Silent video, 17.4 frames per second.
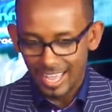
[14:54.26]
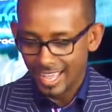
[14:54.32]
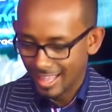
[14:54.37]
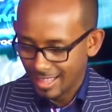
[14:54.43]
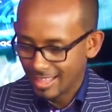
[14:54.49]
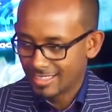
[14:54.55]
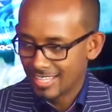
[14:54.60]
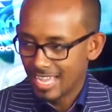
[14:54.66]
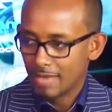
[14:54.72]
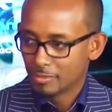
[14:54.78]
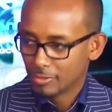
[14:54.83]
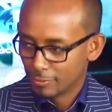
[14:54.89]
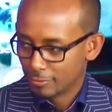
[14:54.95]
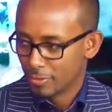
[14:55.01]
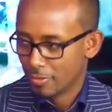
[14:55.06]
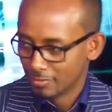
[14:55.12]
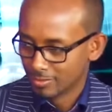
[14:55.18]
uh, uh, it
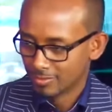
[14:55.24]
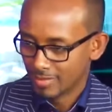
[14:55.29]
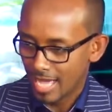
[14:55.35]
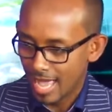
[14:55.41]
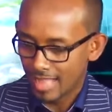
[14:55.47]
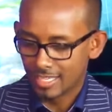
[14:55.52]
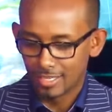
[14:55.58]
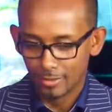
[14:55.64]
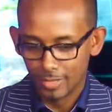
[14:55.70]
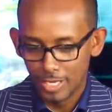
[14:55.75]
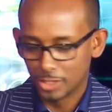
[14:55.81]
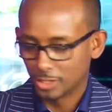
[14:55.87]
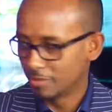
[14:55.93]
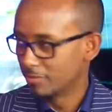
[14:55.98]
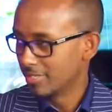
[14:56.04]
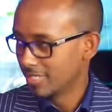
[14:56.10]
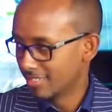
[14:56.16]
comes from
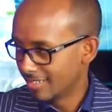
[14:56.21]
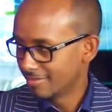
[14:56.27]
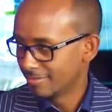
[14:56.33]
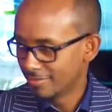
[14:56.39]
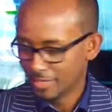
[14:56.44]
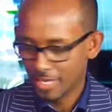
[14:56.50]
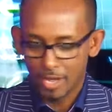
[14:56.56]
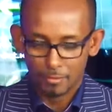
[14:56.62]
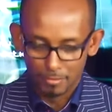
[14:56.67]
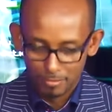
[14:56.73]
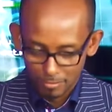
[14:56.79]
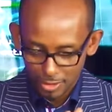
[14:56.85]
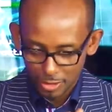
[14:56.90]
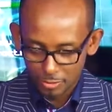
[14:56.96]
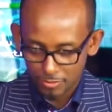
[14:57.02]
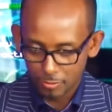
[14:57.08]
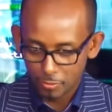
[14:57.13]
calculation, but yeah. yeah.
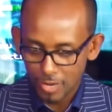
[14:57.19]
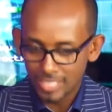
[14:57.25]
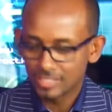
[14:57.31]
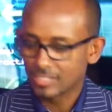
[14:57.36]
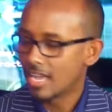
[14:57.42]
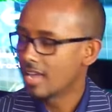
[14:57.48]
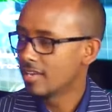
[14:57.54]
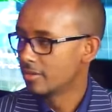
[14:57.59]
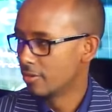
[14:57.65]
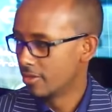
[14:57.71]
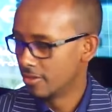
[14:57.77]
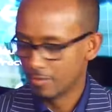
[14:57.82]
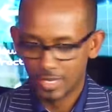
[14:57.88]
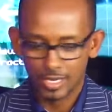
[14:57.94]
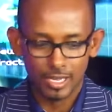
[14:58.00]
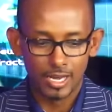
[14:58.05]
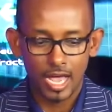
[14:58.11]
But what's
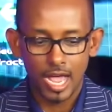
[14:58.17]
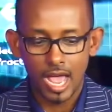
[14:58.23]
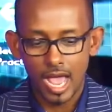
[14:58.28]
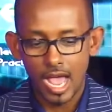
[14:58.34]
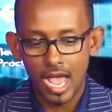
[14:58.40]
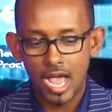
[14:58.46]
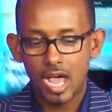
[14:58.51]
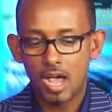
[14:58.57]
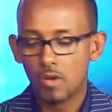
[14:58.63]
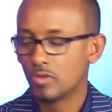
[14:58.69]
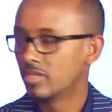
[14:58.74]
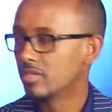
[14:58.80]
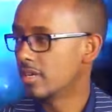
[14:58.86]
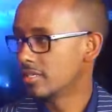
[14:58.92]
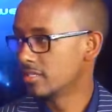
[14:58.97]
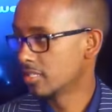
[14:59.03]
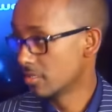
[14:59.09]
algorithm, and then
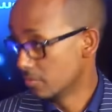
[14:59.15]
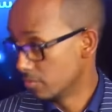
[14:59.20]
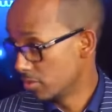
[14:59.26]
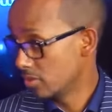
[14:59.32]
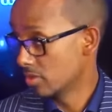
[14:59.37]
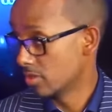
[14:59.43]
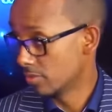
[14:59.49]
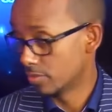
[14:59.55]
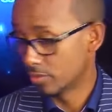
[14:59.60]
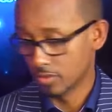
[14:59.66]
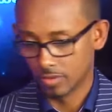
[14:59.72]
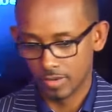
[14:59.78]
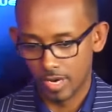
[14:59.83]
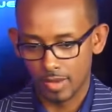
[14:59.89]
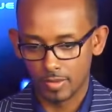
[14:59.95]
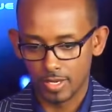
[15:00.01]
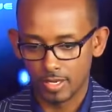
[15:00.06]
how does a computer
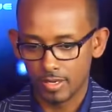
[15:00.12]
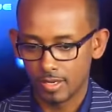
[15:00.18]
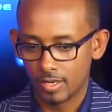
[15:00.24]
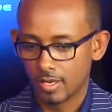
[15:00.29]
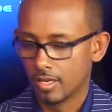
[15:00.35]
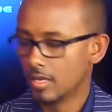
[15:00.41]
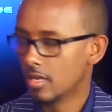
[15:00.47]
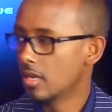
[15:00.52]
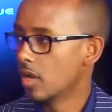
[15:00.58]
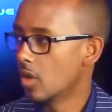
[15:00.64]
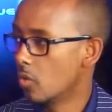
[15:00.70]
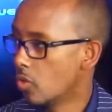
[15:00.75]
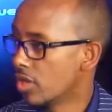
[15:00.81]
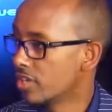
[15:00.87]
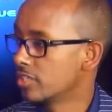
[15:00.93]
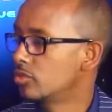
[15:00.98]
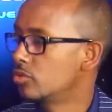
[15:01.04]
programming yeah.
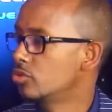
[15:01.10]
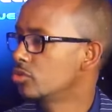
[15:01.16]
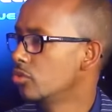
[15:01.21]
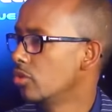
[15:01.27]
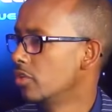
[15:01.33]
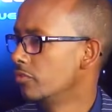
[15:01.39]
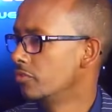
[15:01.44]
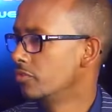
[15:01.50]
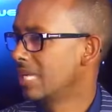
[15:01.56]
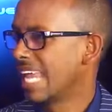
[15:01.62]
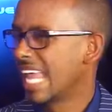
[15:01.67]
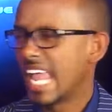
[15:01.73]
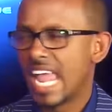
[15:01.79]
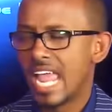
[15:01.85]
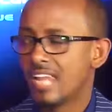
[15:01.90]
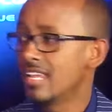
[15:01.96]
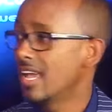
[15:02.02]
work to solve
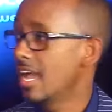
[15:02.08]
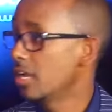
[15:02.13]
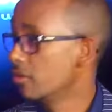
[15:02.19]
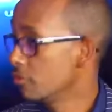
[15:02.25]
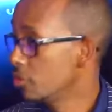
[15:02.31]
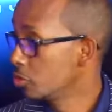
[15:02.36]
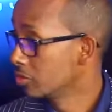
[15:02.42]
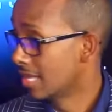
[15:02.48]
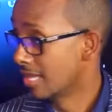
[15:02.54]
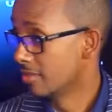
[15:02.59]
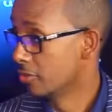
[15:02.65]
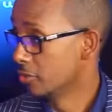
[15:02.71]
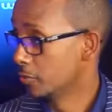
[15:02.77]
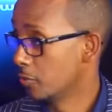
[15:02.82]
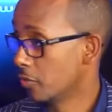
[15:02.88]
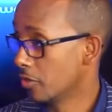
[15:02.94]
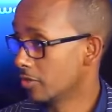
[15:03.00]
any kind of issues at
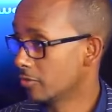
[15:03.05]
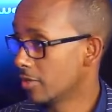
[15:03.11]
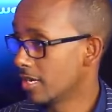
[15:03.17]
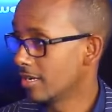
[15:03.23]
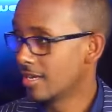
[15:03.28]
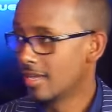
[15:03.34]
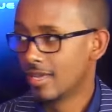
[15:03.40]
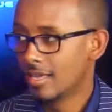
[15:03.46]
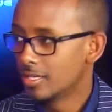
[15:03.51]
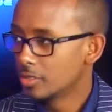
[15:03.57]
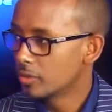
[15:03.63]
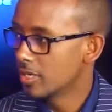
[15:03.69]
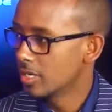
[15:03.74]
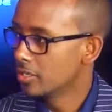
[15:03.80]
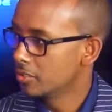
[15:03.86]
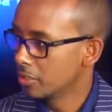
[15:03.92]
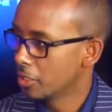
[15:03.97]
this point, right?
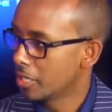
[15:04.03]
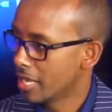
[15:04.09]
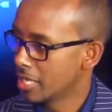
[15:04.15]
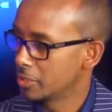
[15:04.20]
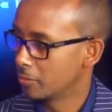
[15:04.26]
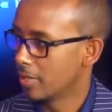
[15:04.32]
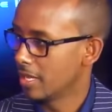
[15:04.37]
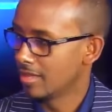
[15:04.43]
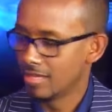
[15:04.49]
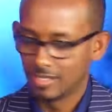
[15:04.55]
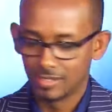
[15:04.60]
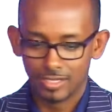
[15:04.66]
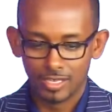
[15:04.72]
So mm -hmm. can you mm-hmm. explain